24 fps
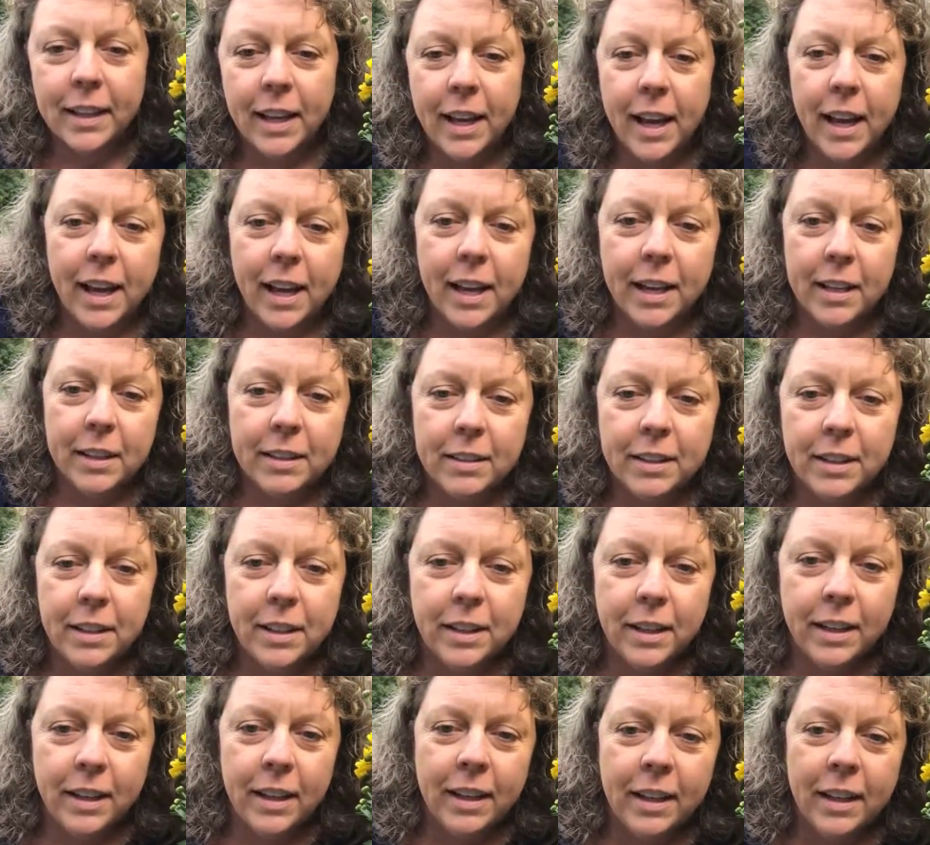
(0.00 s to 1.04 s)
and
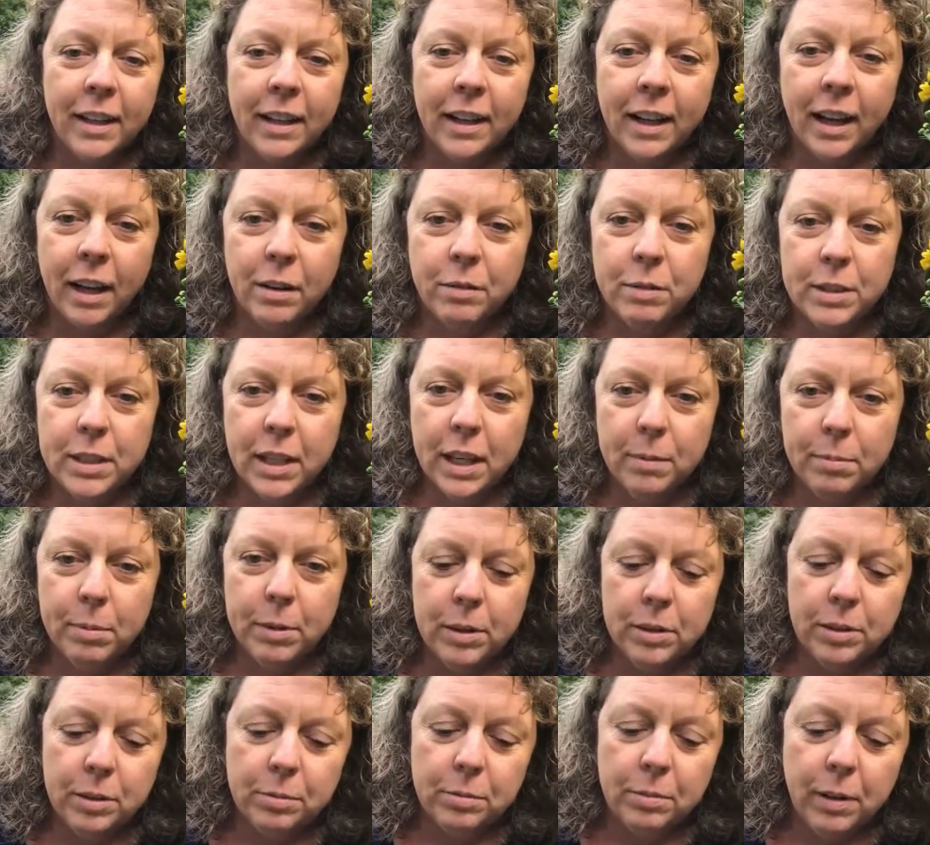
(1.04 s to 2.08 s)
I was able
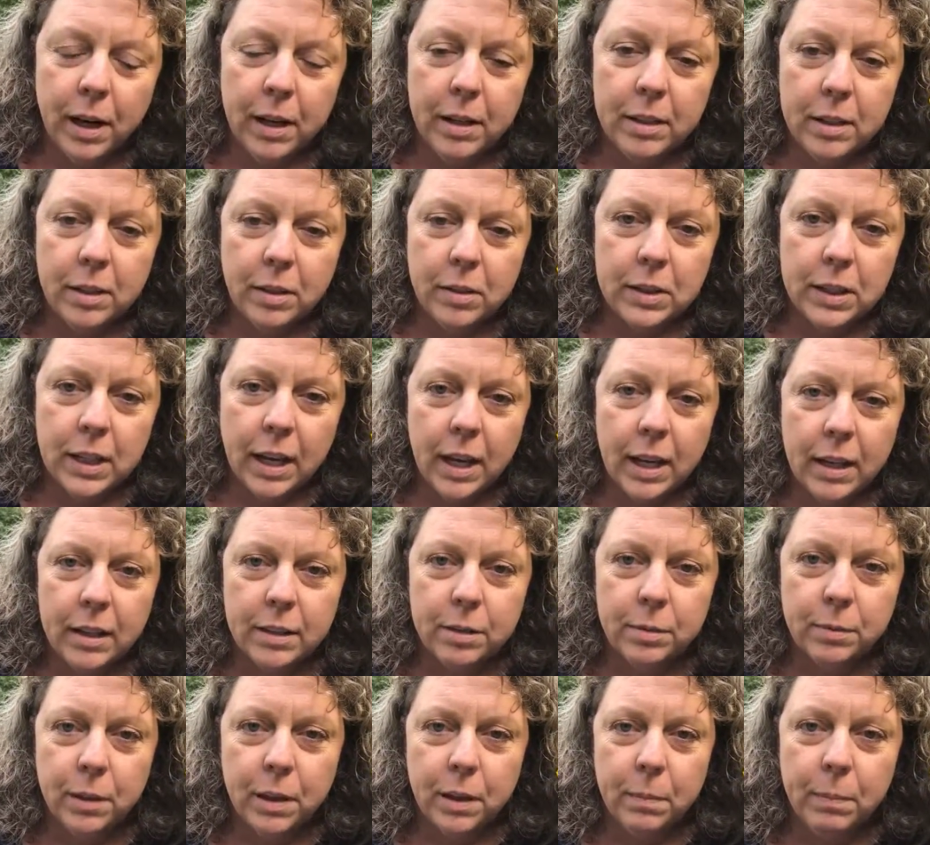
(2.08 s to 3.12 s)
to raise those
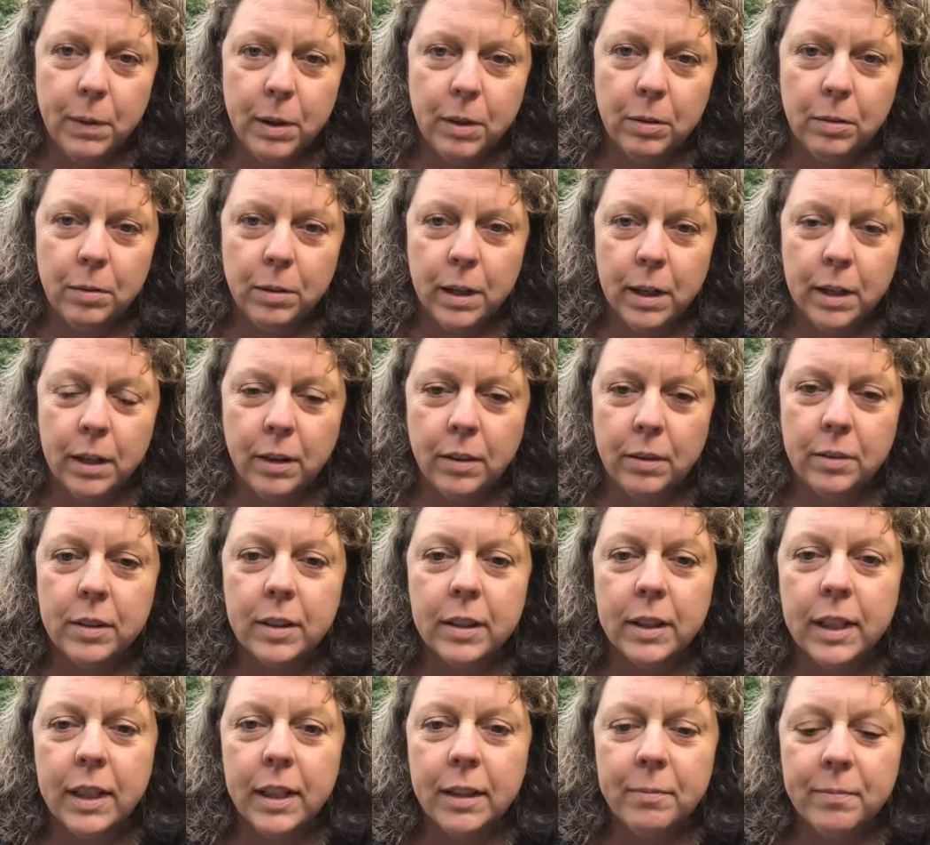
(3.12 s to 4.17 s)
eggs with milkweed
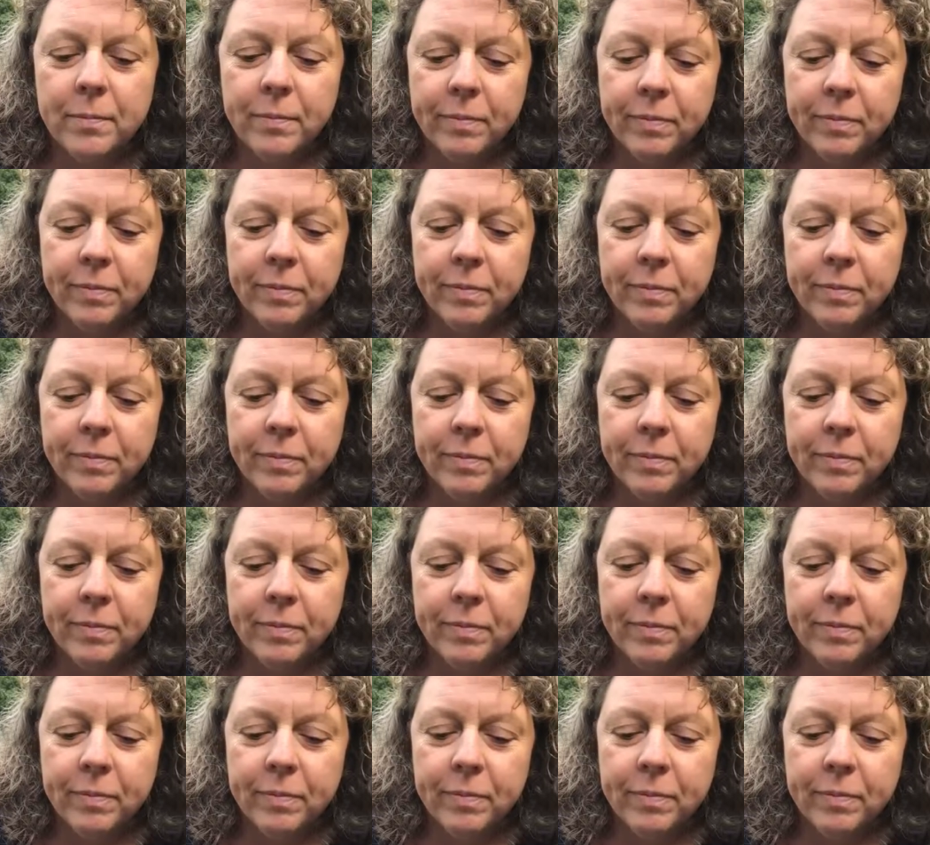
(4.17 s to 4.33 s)
locally,